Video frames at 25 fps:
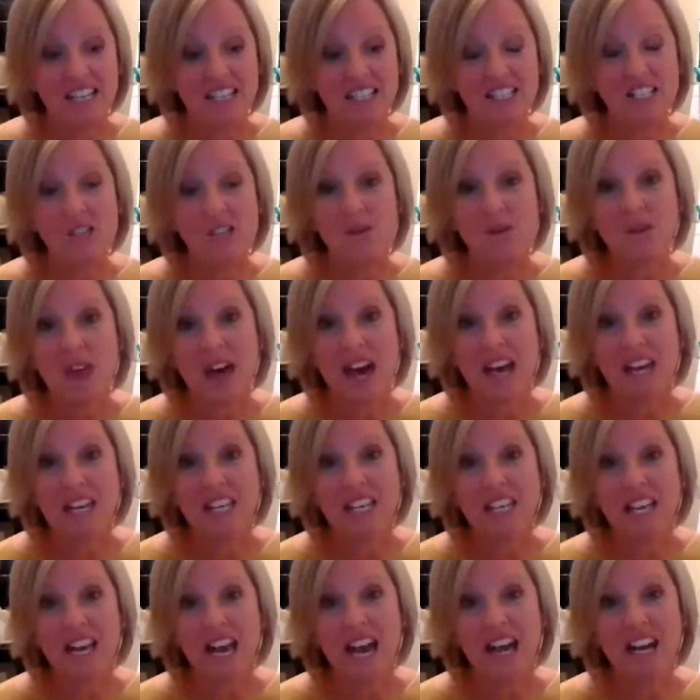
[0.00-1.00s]
so that
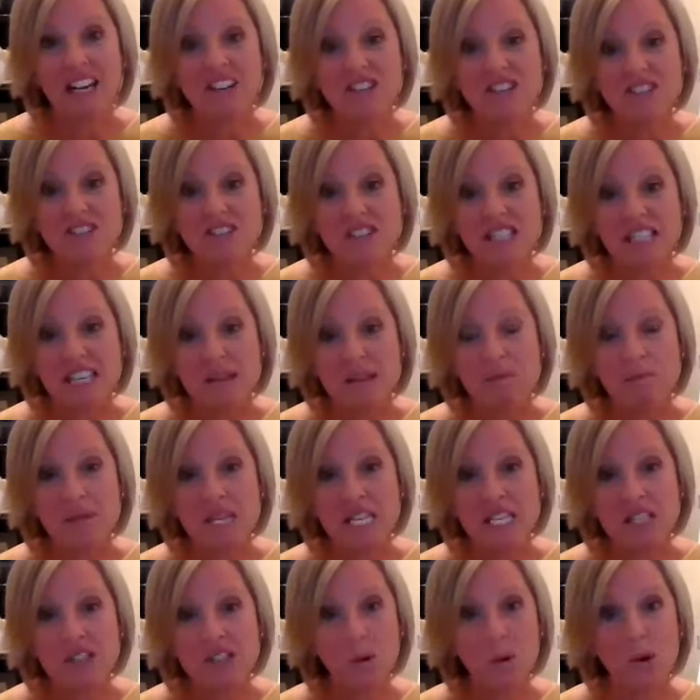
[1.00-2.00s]
it actually
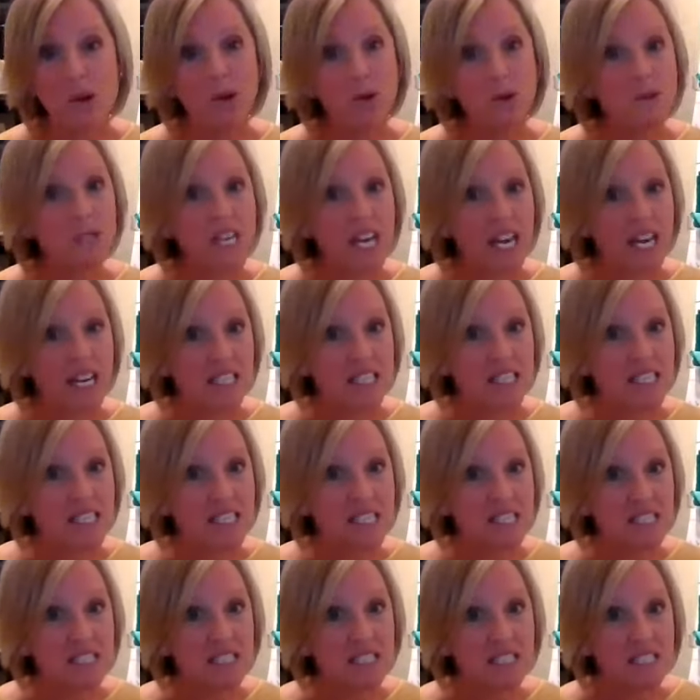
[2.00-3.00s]
meets
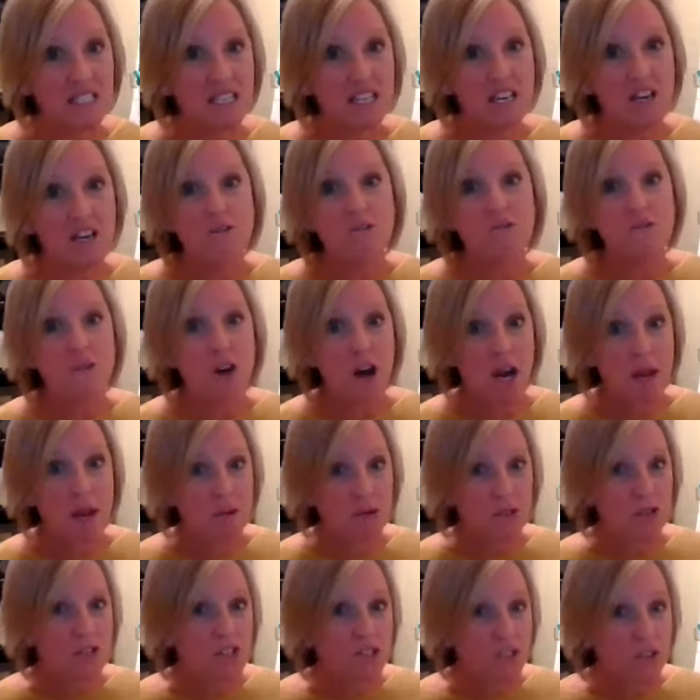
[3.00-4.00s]
Oikotex
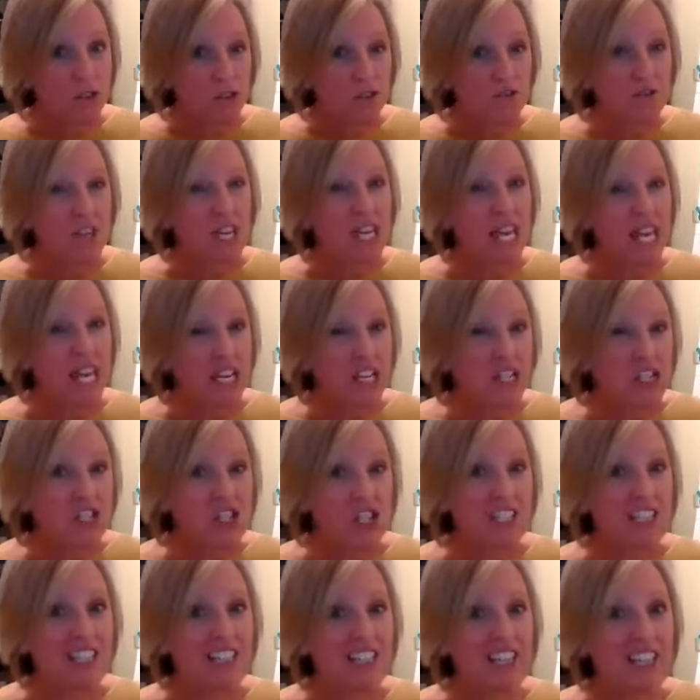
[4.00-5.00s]
fiber
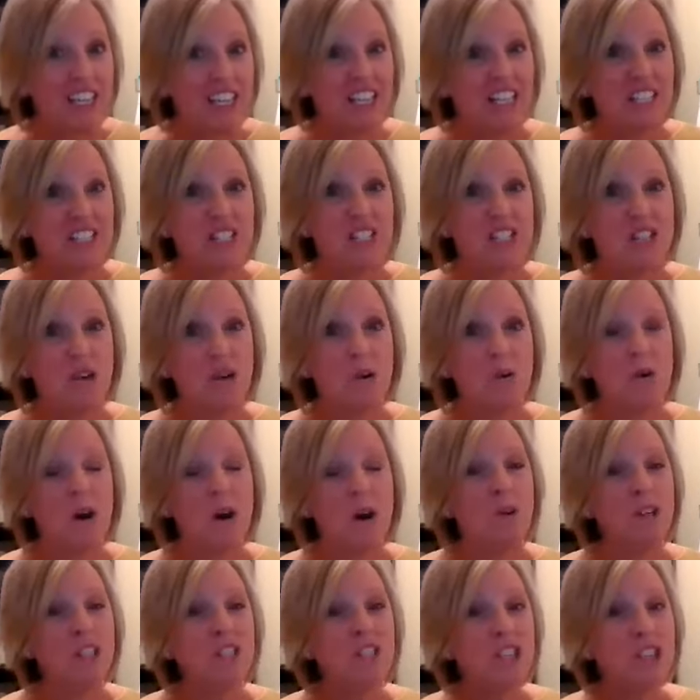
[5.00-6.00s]
certification. So I
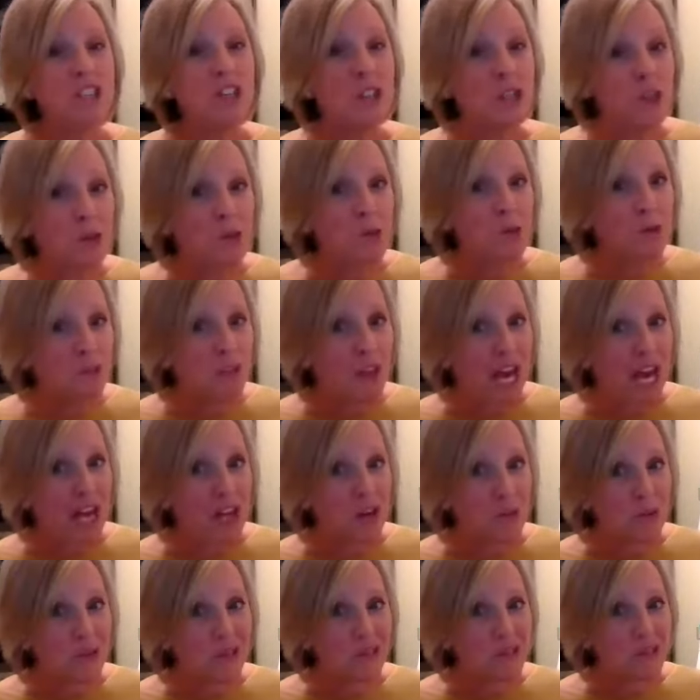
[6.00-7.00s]
want you to Google that,
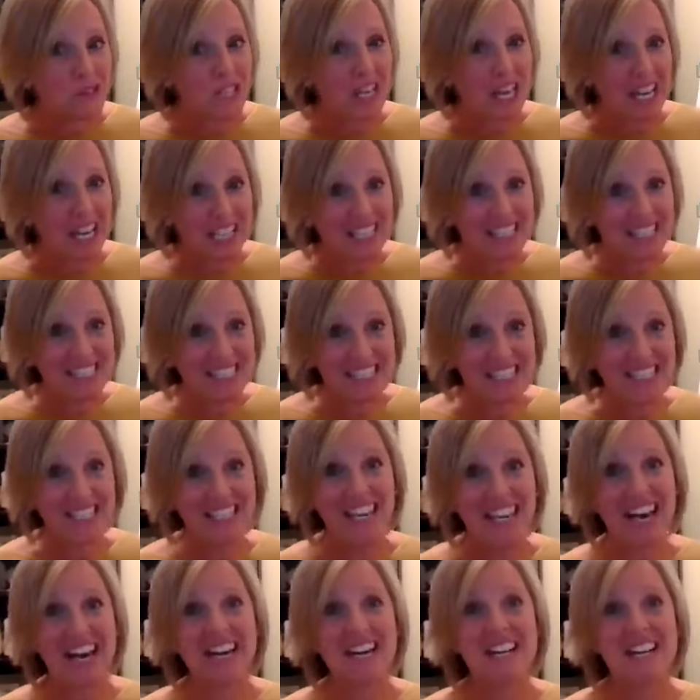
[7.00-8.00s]
Oikotex.
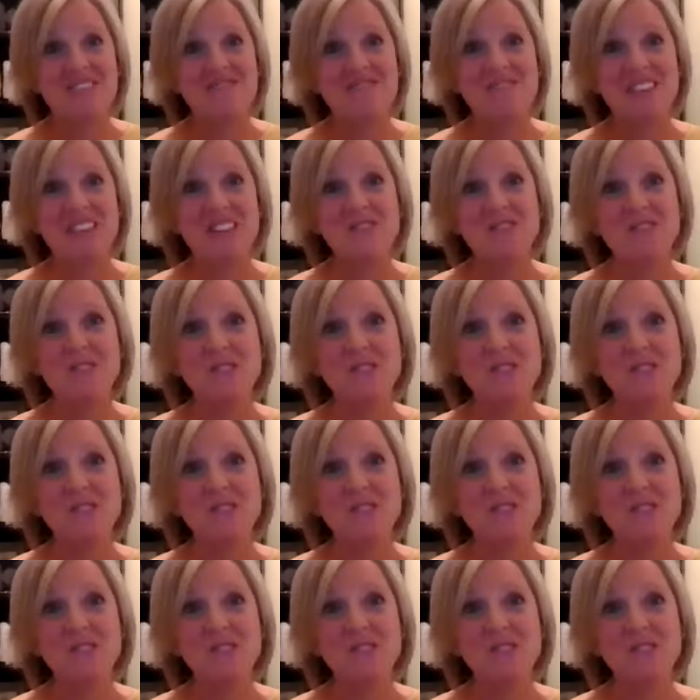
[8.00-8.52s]
If